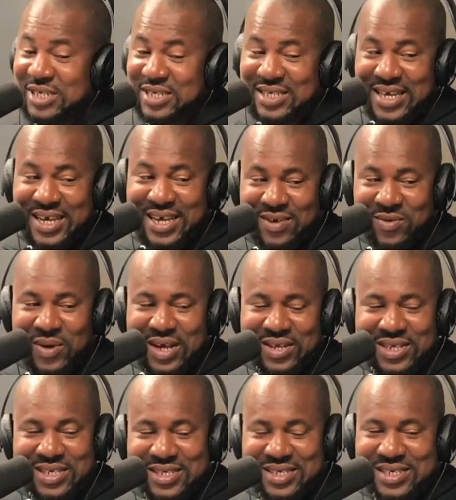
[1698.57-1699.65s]
I'm just saying. Well,
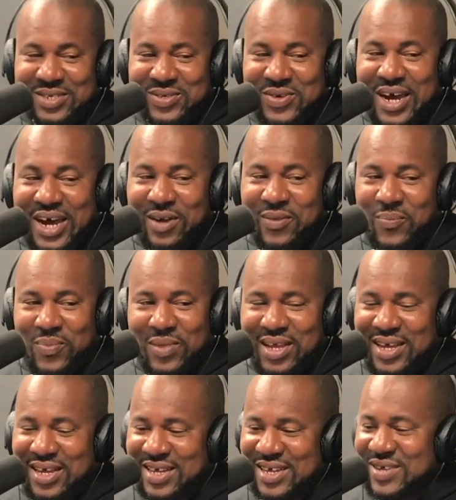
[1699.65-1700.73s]
listen, you
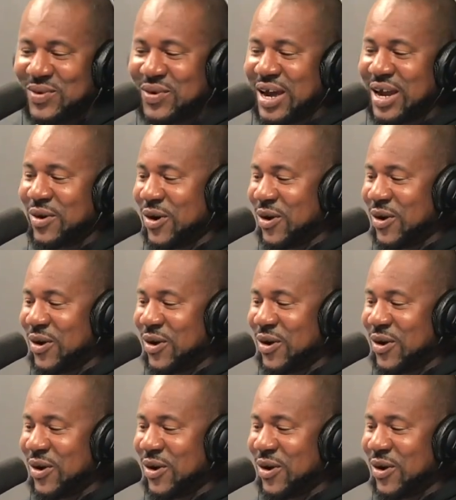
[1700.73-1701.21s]
gotta